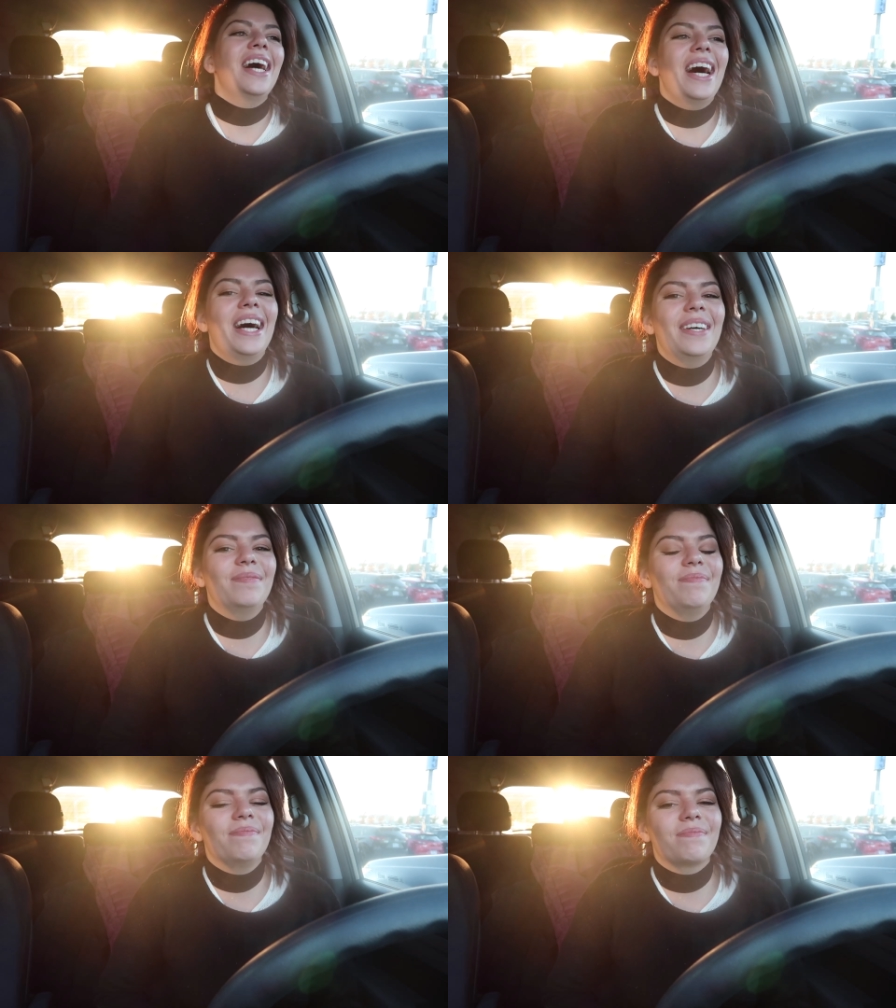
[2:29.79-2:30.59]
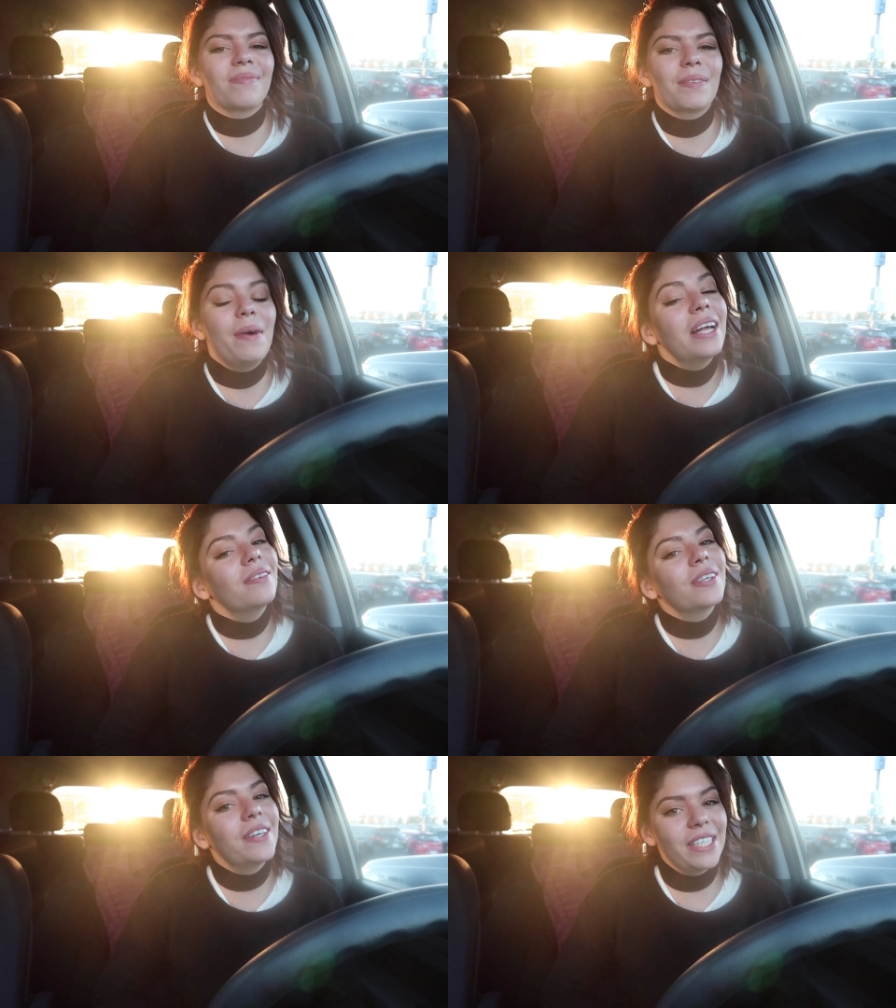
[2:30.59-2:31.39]
um, but
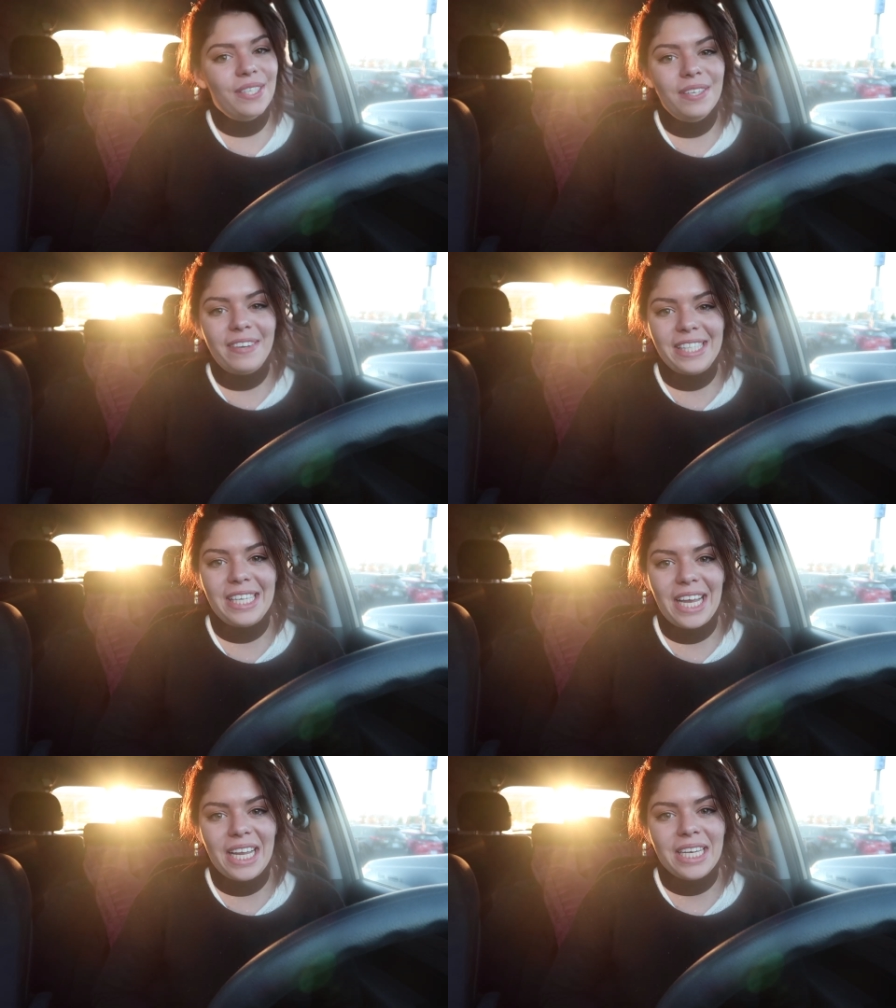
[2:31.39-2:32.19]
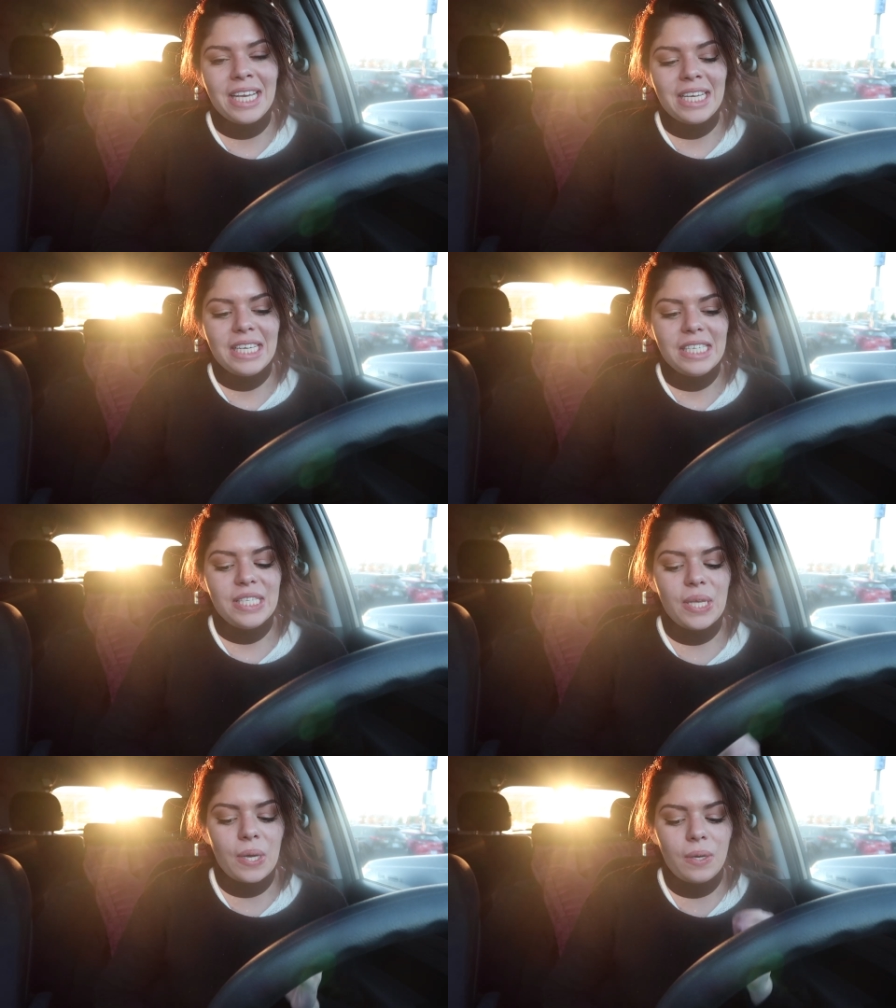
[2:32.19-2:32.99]
we're going to an event tonight,
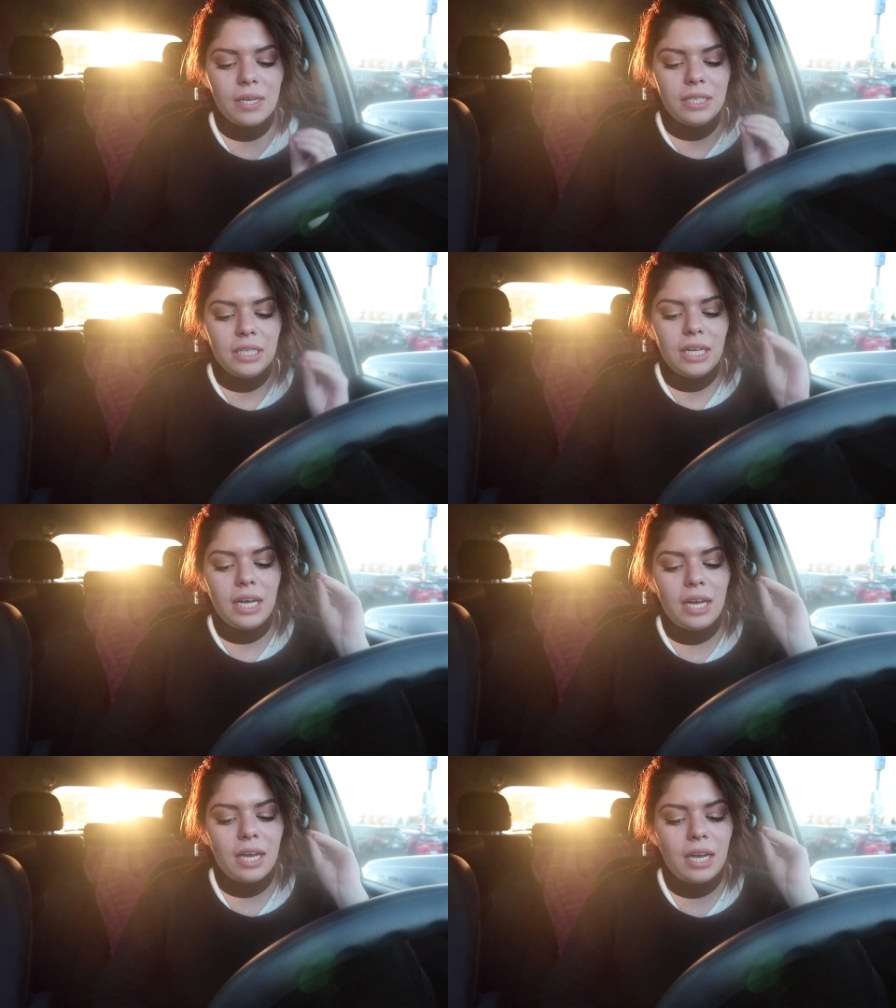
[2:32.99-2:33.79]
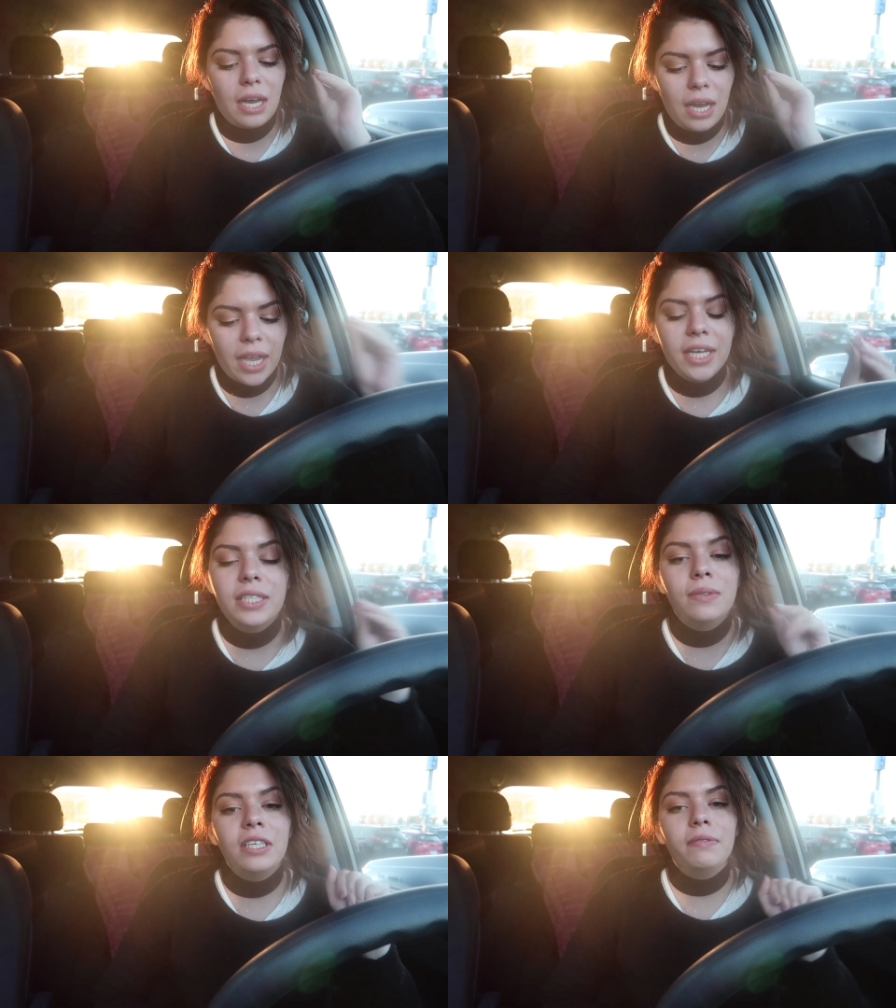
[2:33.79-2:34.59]
so I
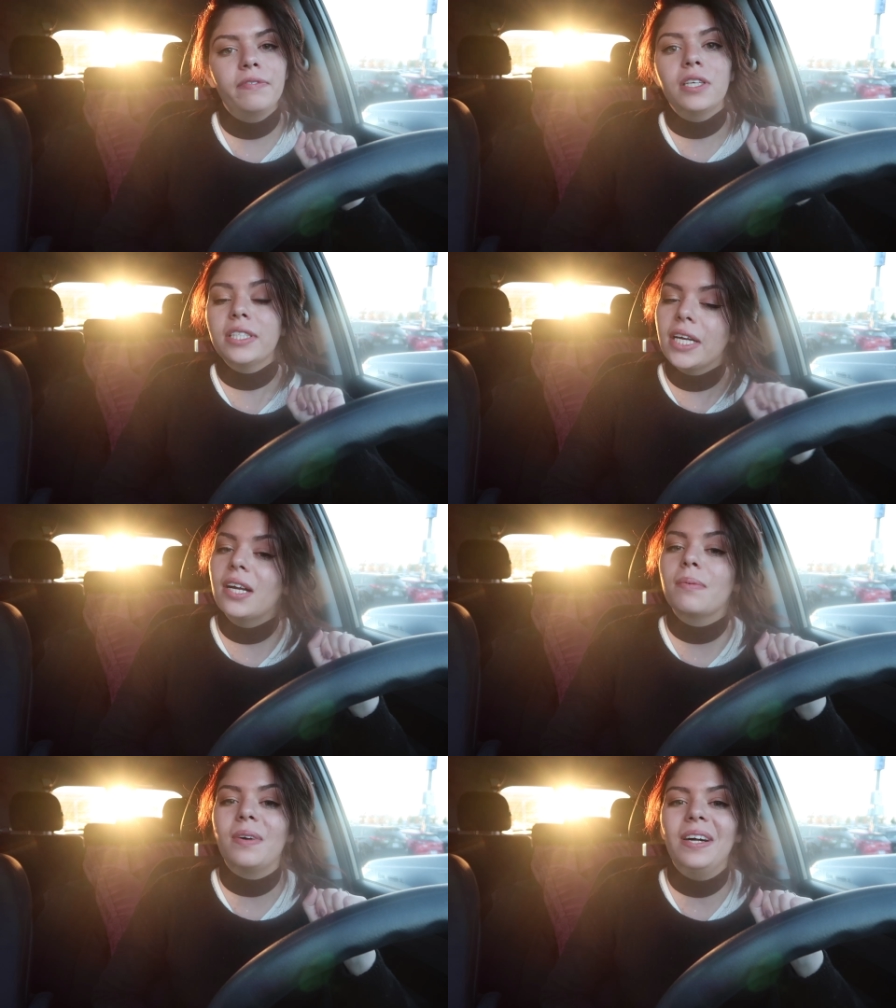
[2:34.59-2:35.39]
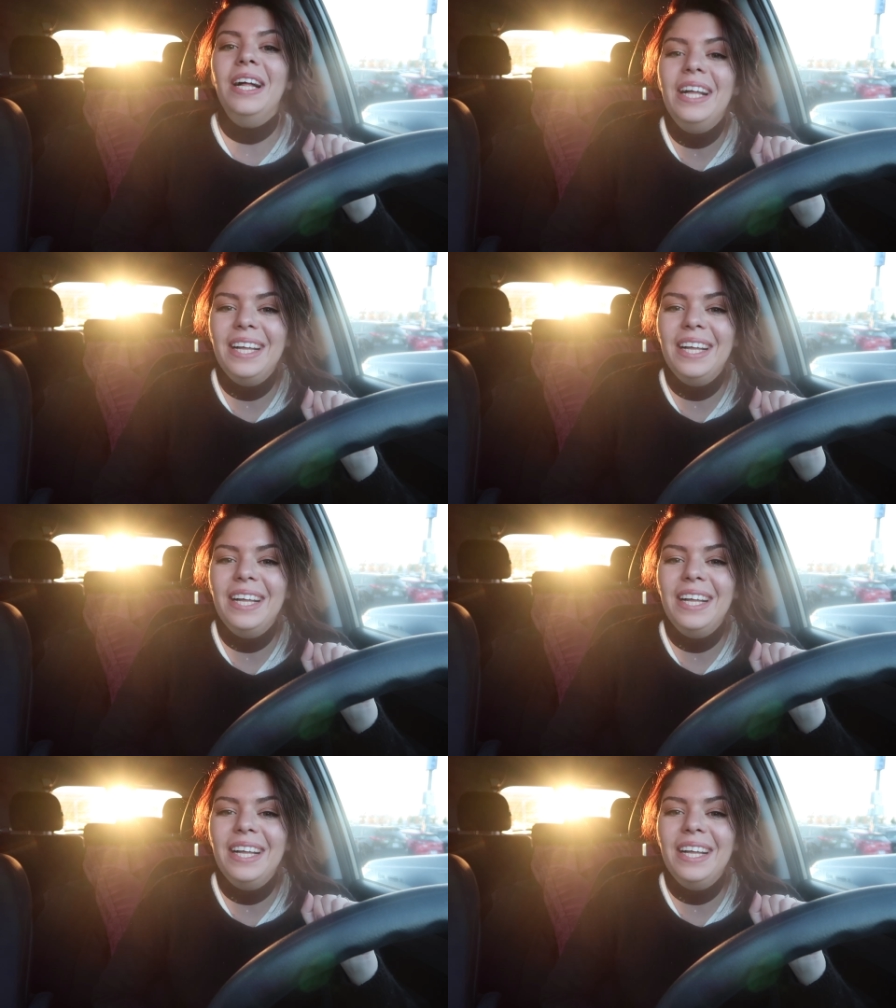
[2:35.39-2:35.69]
don't want to feel terrible.